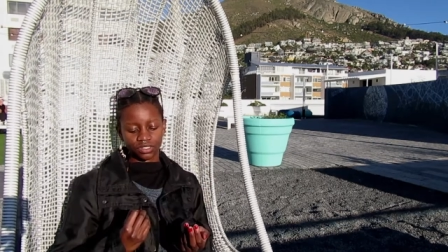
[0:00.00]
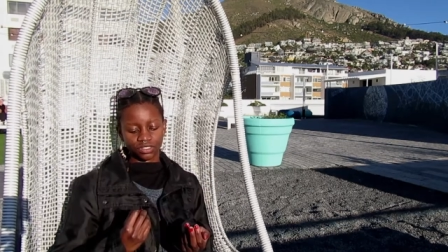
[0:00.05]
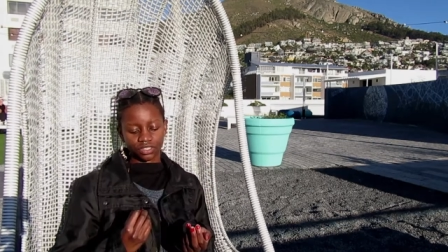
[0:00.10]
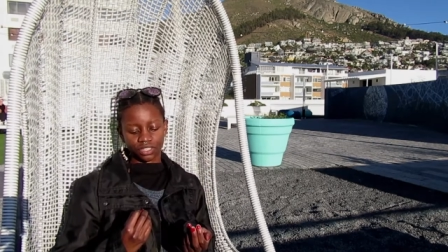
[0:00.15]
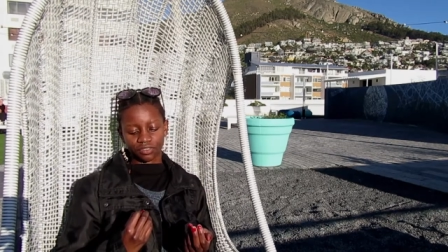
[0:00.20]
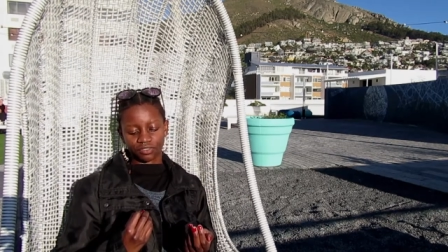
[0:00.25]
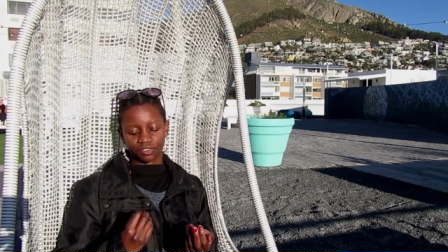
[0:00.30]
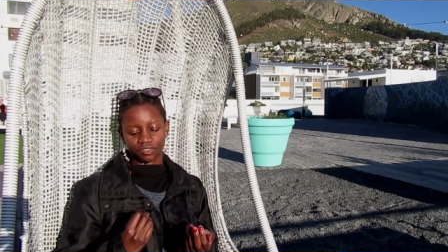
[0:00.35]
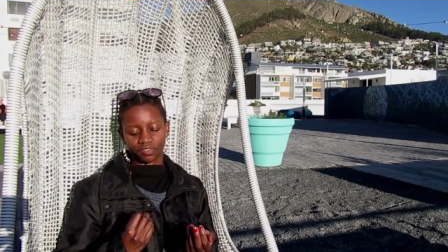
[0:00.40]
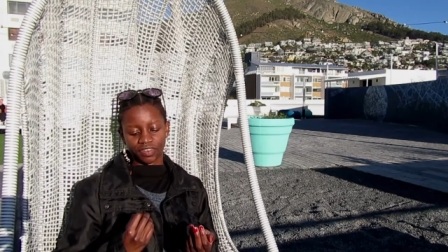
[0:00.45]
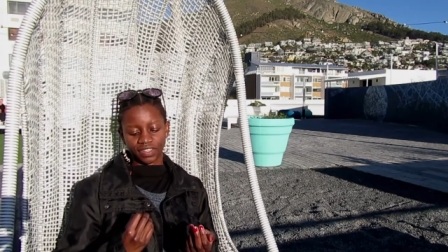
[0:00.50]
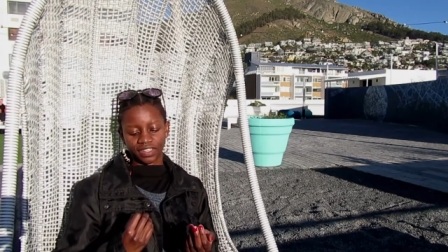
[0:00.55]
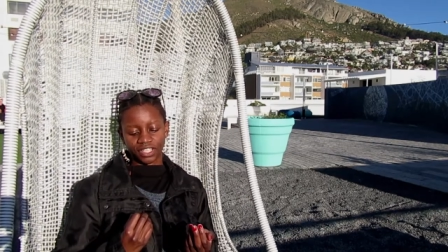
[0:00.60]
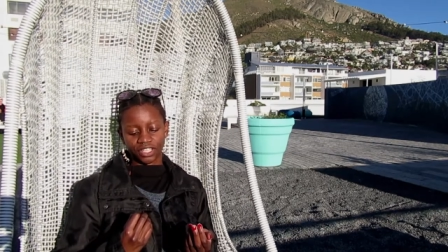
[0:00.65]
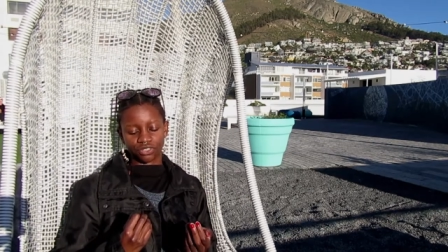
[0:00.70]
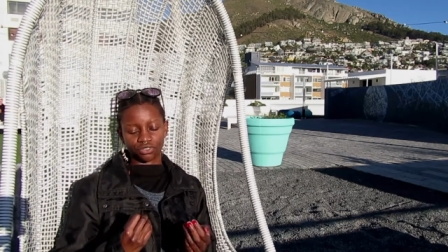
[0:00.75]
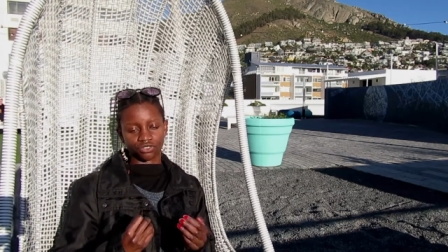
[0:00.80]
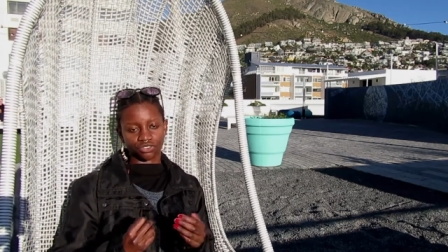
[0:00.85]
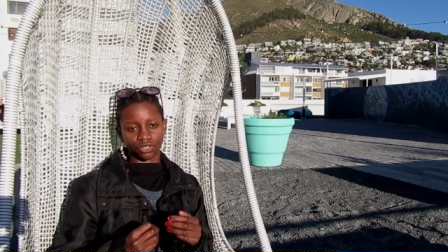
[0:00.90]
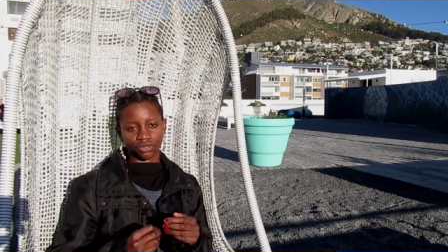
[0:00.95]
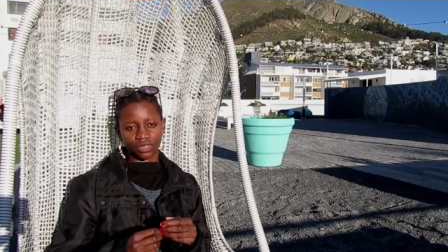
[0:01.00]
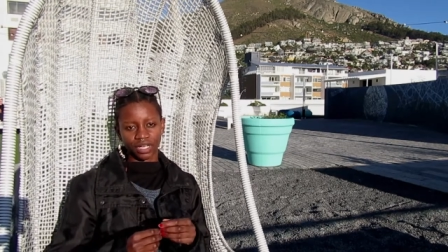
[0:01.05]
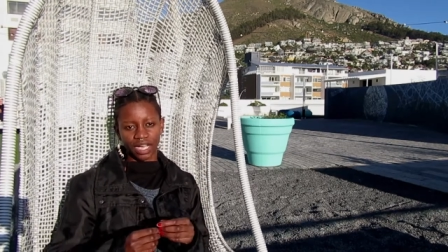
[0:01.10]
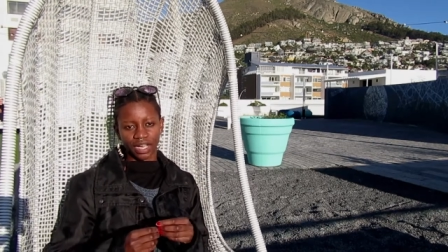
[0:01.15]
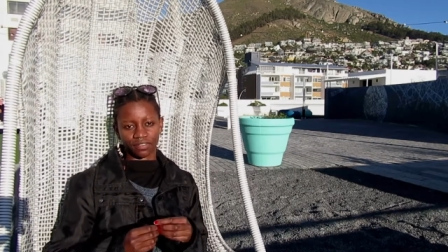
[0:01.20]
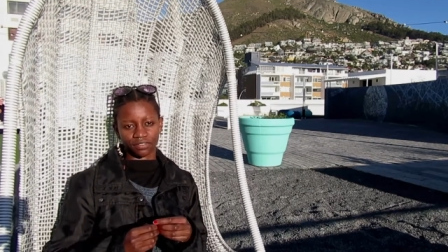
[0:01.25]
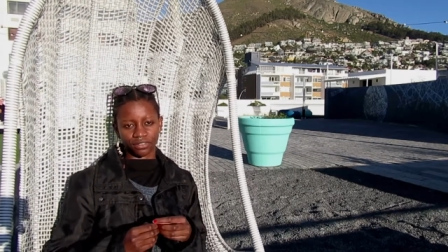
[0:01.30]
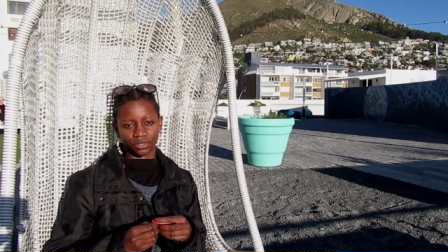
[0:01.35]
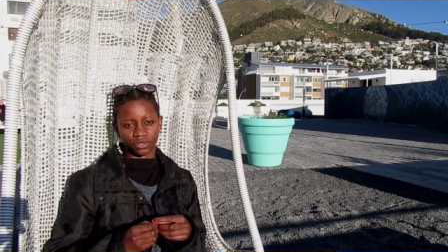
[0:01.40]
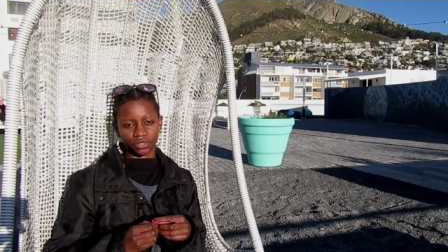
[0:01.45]
So if you find that you don't
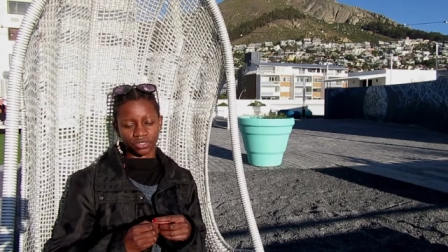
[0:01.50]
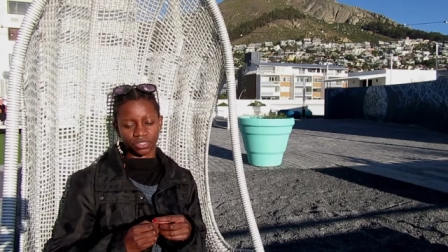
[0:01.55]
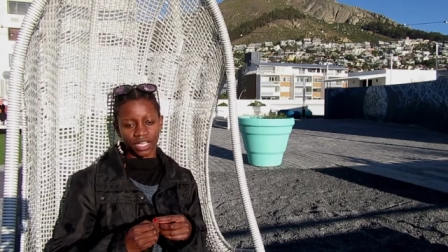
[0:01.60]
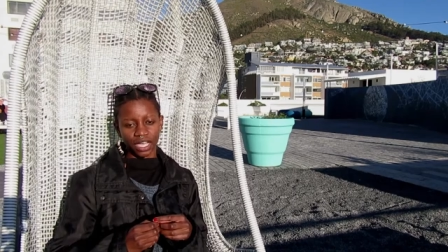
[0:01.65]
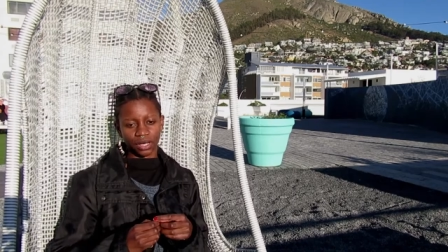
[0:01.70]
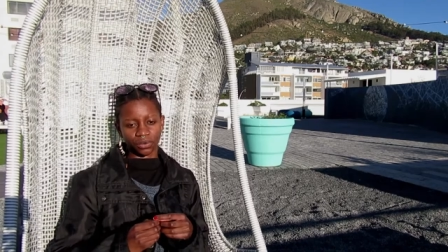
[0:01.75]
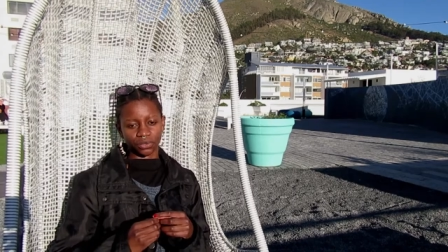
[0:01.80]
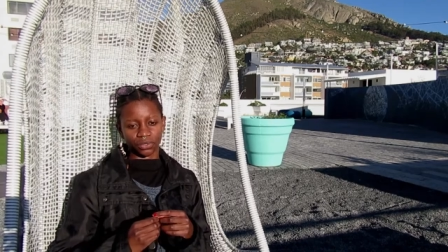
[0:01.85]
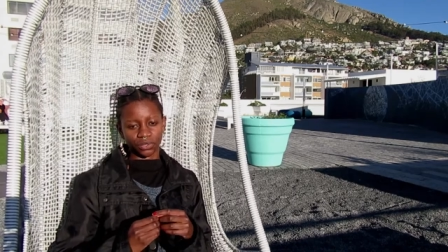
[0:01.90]
have those, I